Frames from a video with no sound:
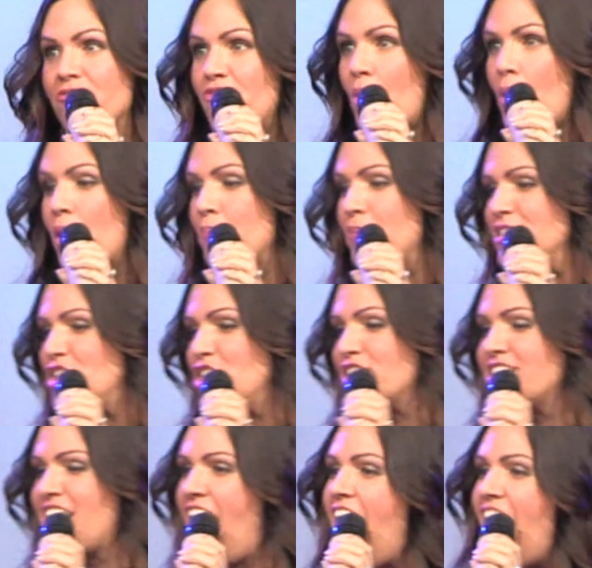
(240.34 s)
for it, but
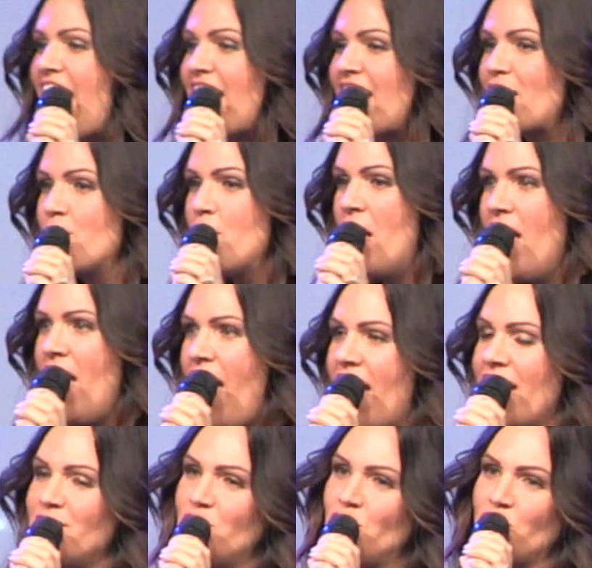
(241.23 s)
just came
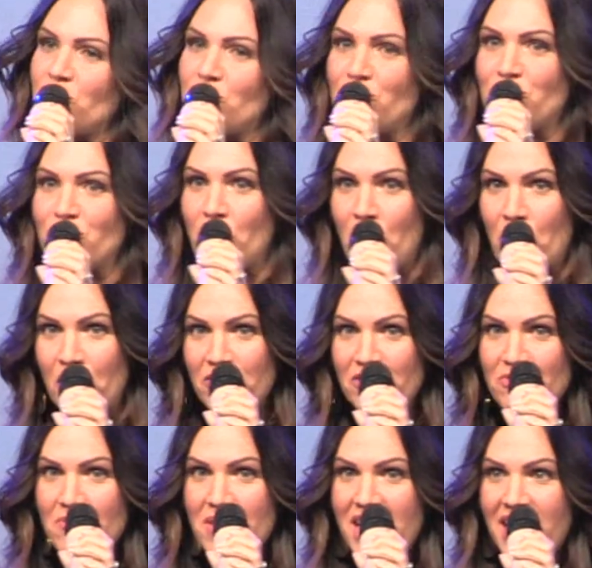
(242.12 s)
and just
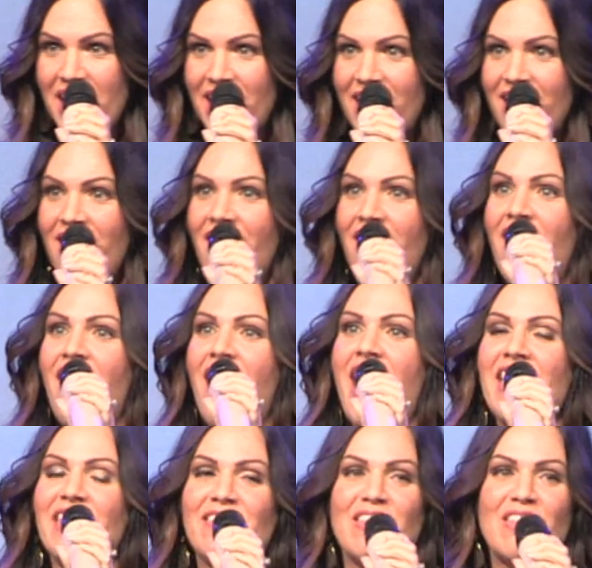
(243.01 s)
served me
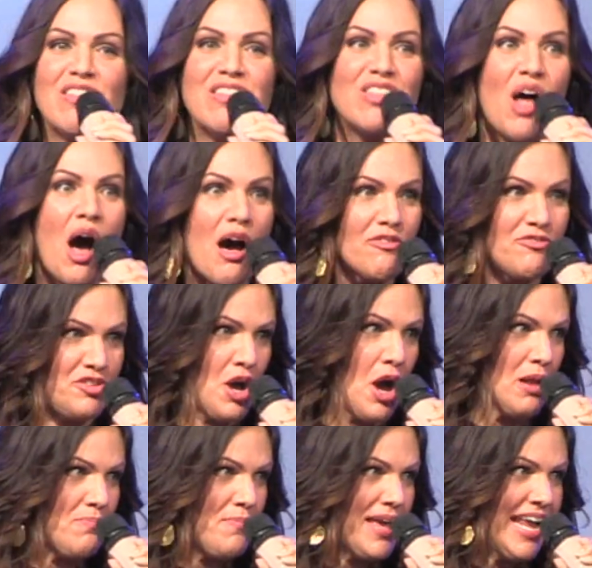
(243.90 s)
and loved
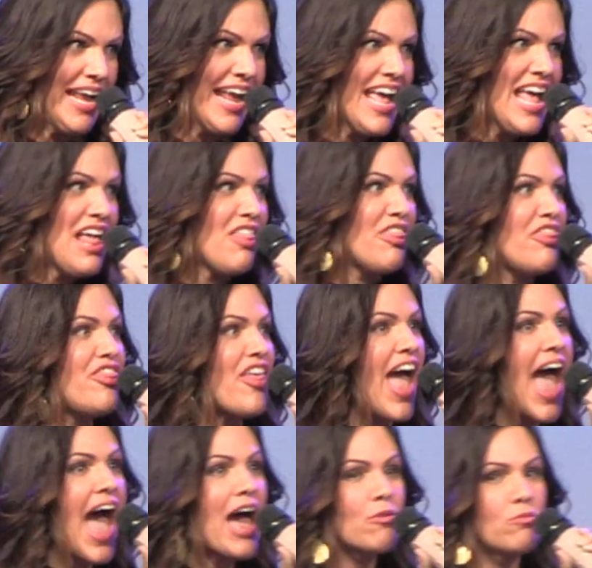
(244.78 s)
on me.
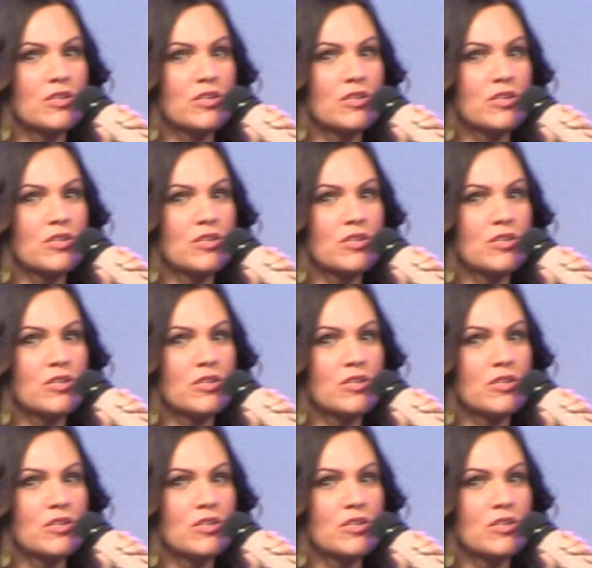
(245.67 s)
That